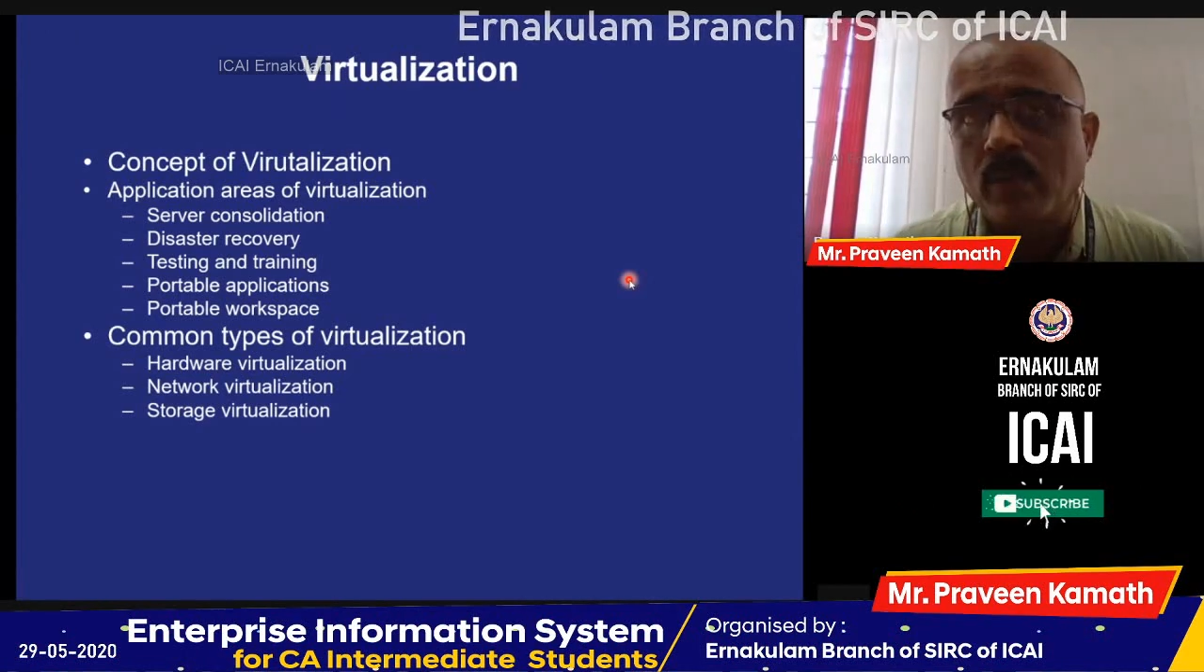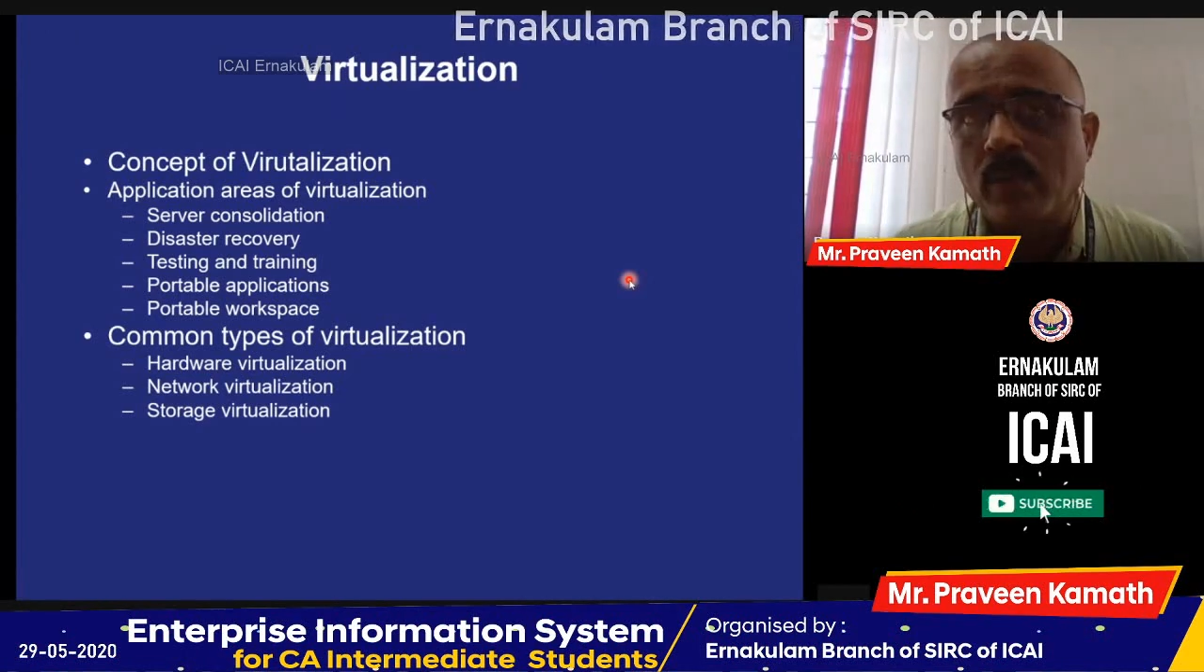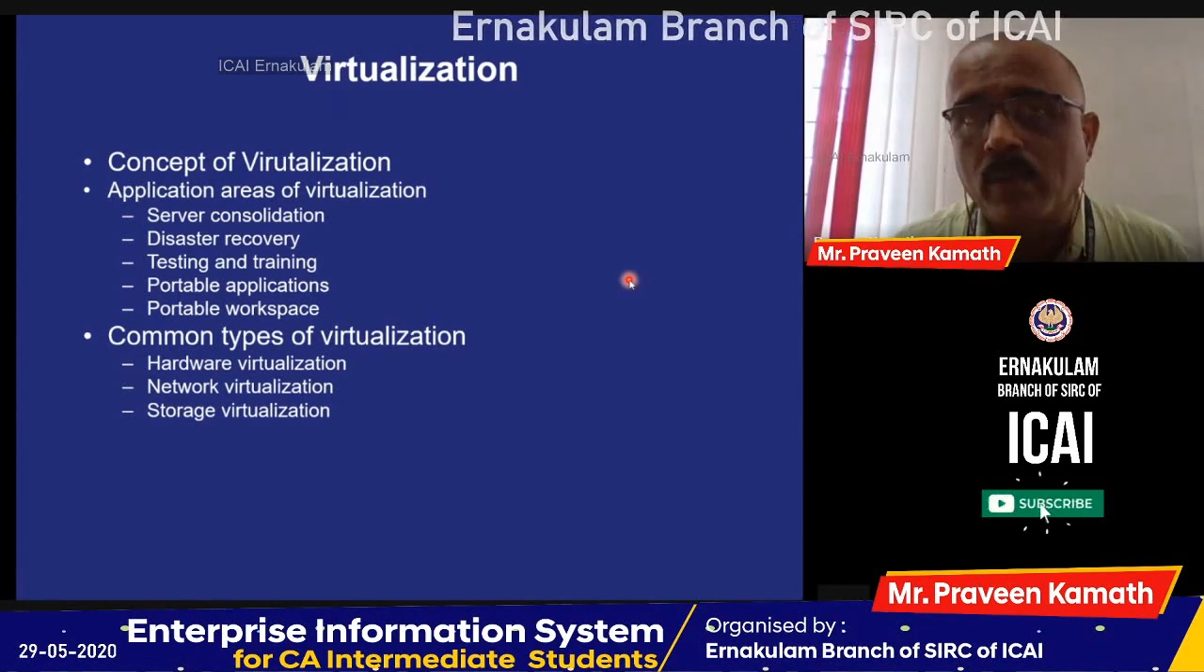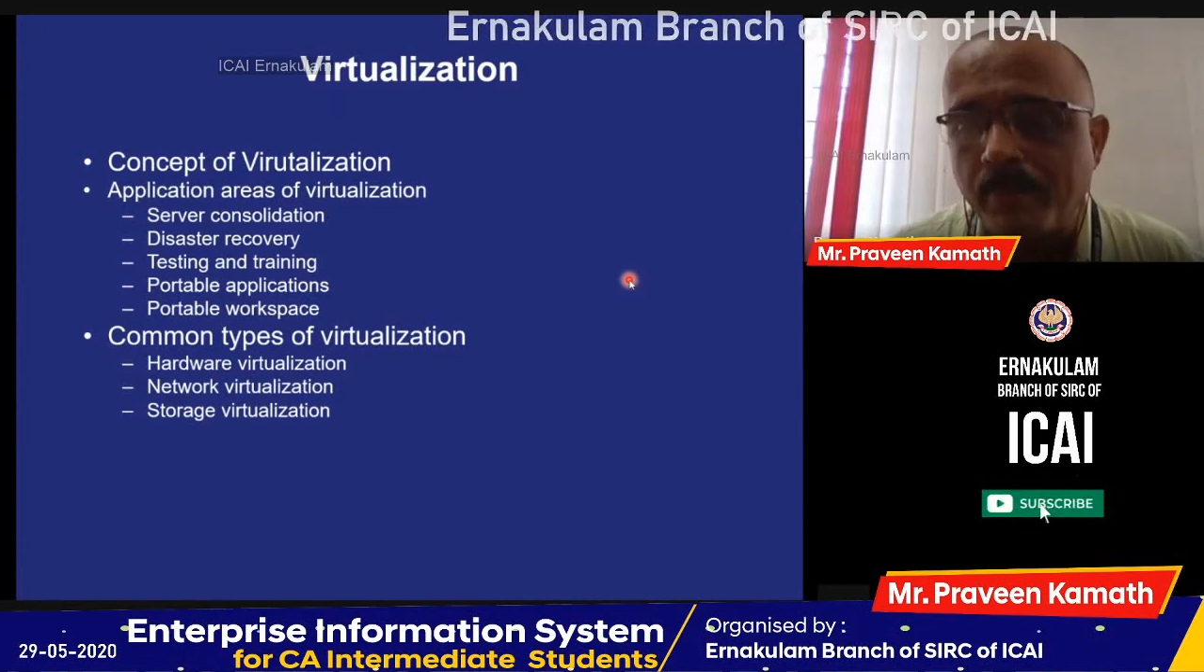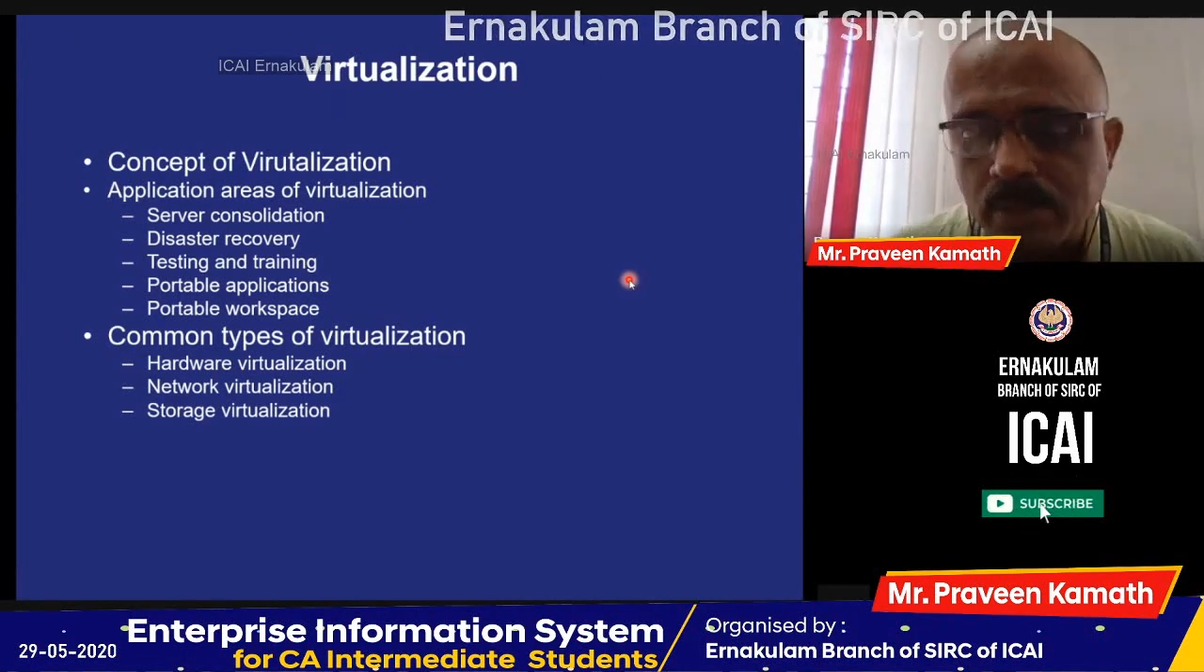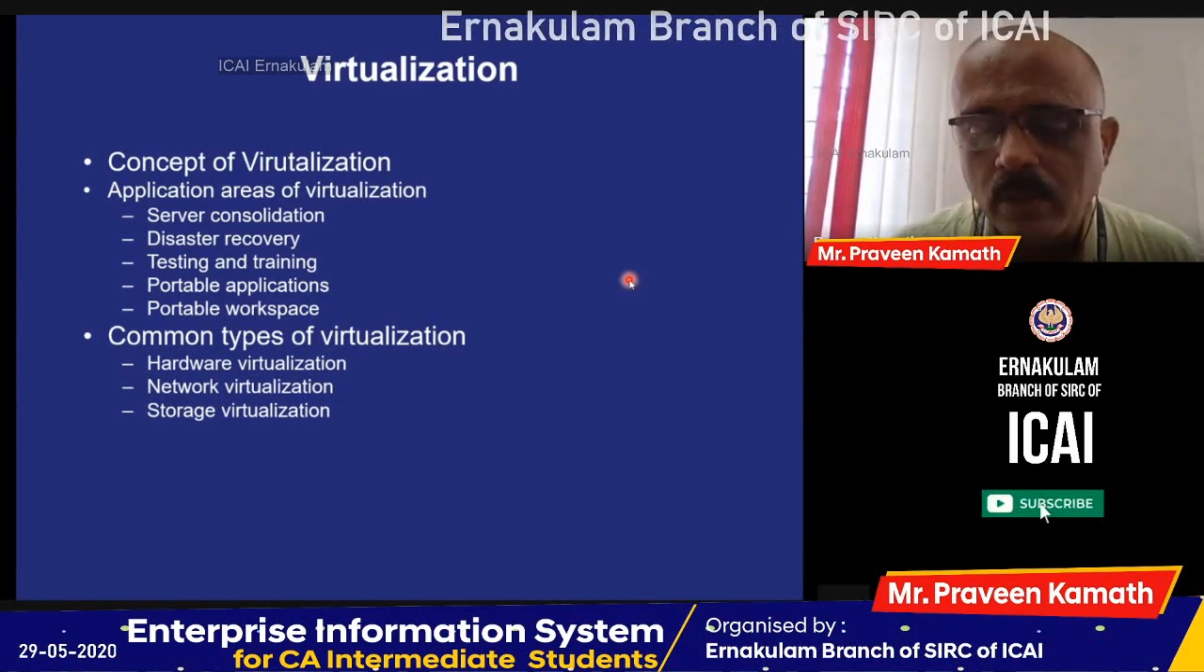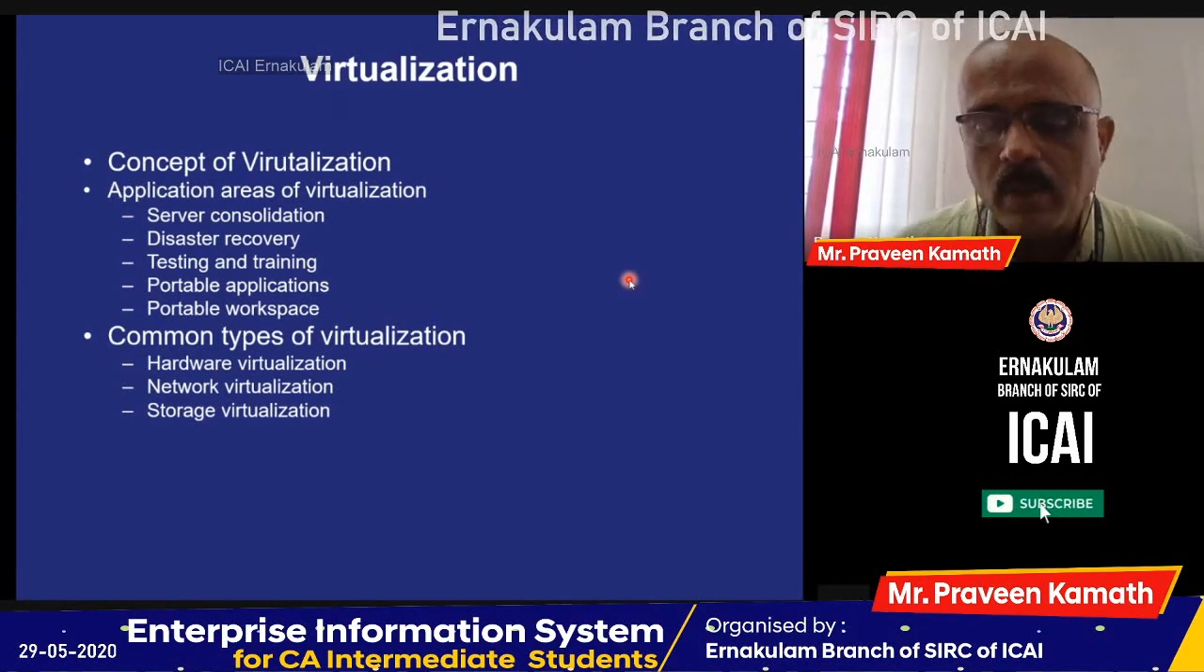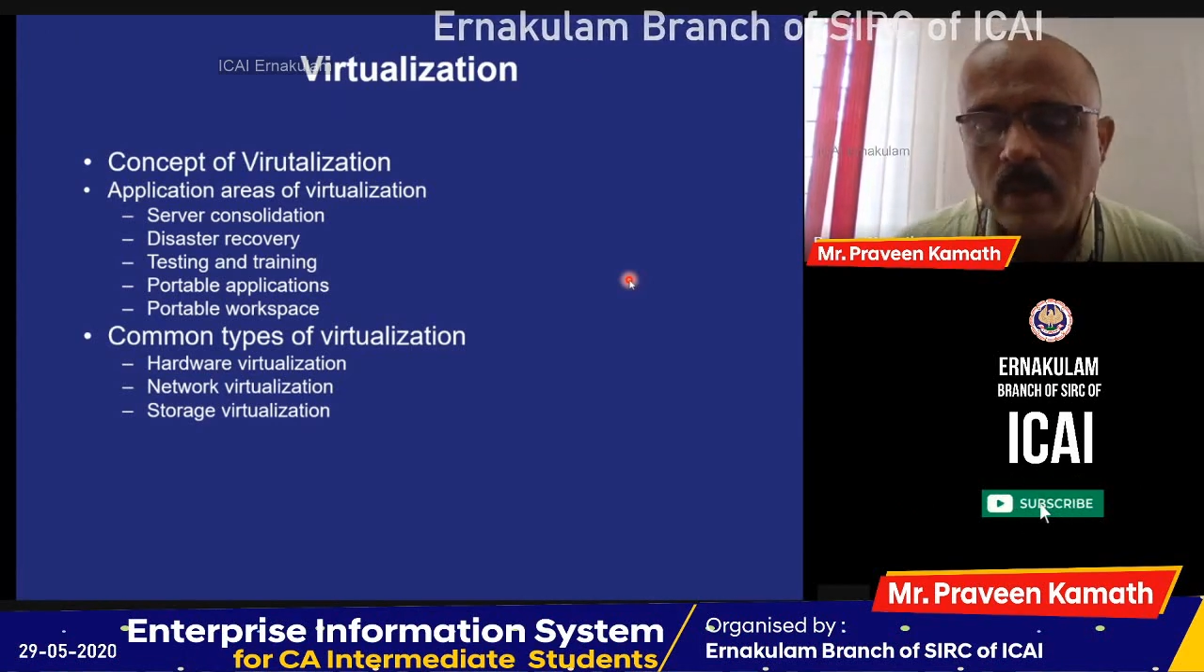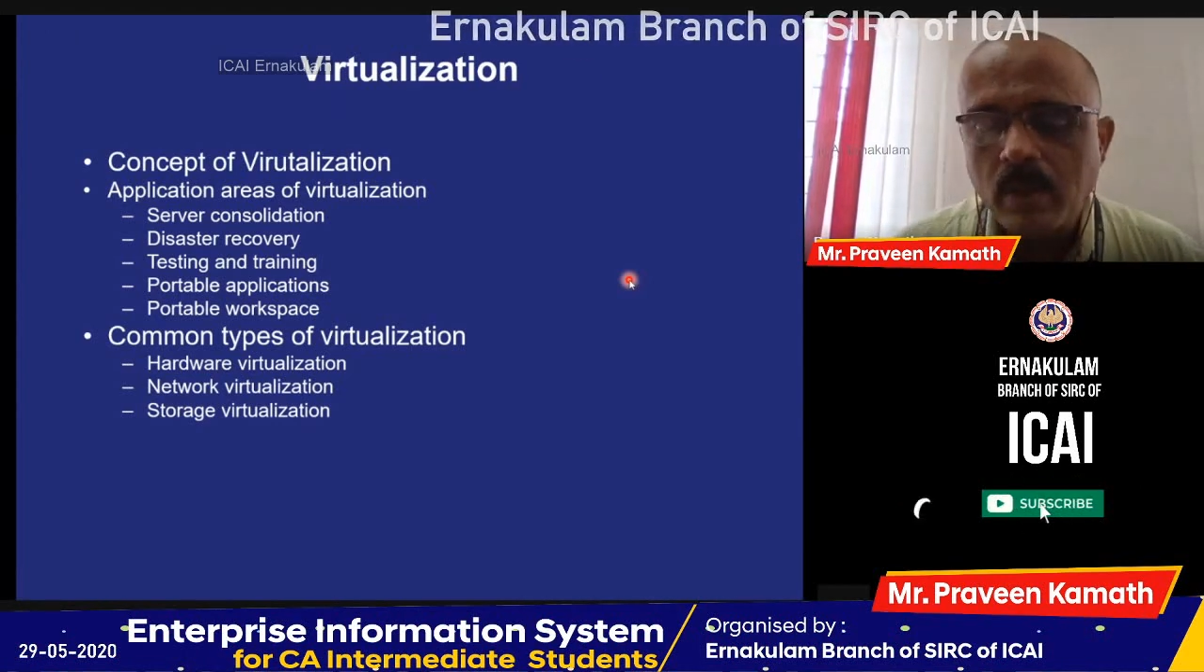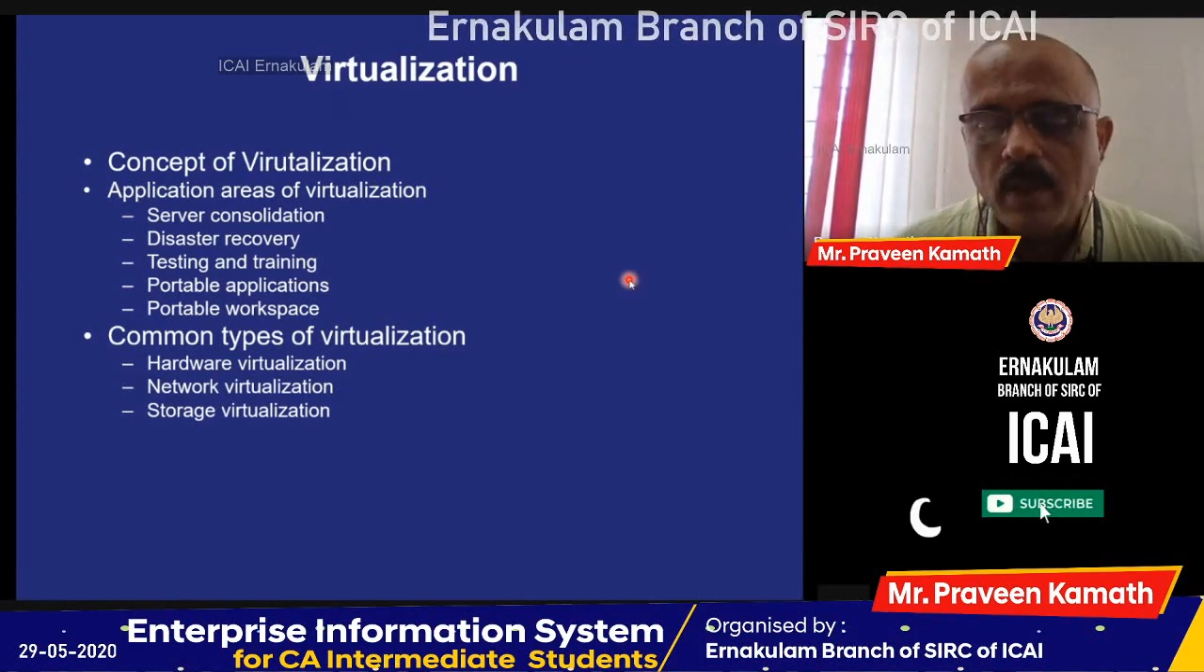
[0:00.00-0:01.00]
is
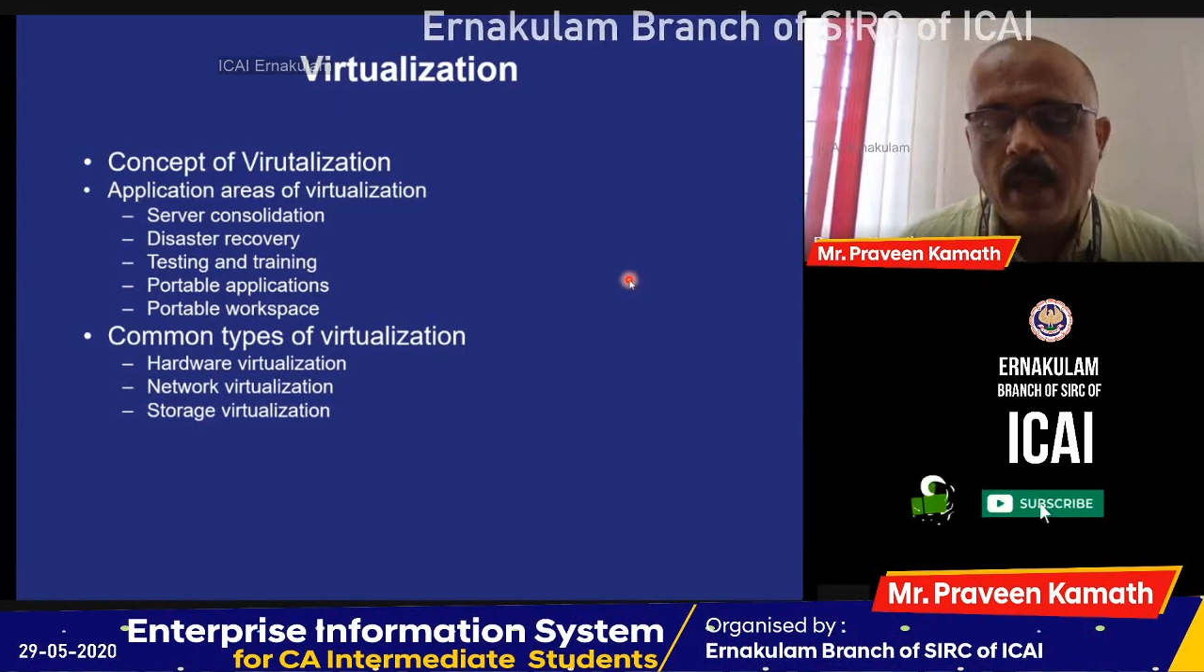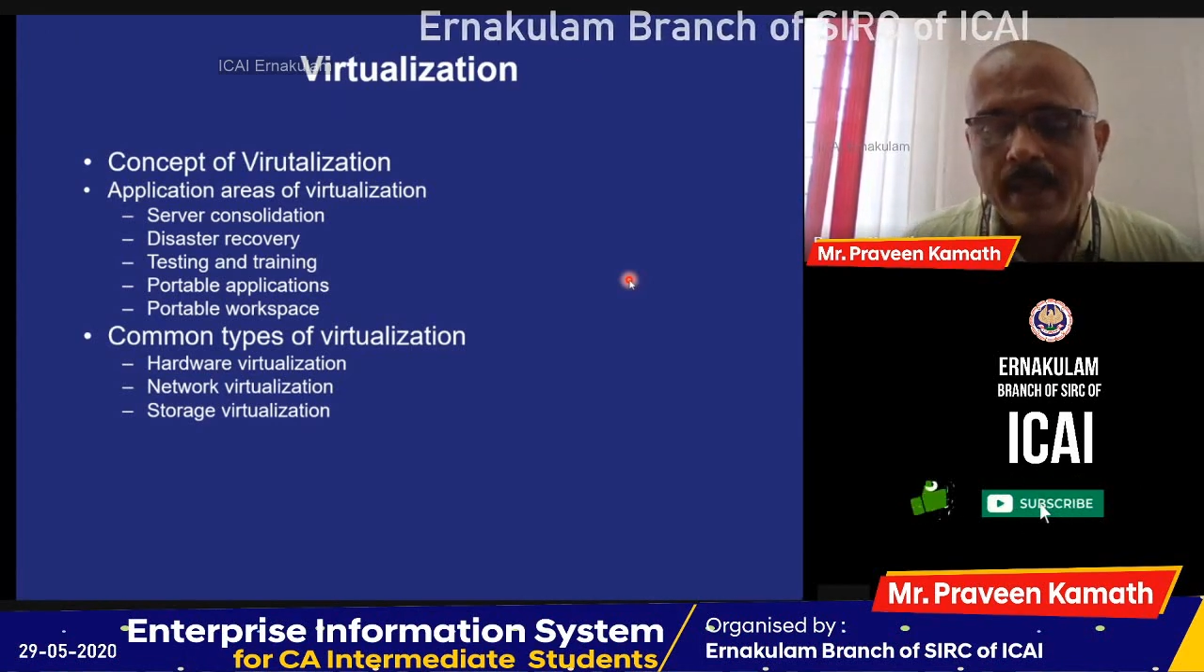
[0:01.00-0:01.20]
I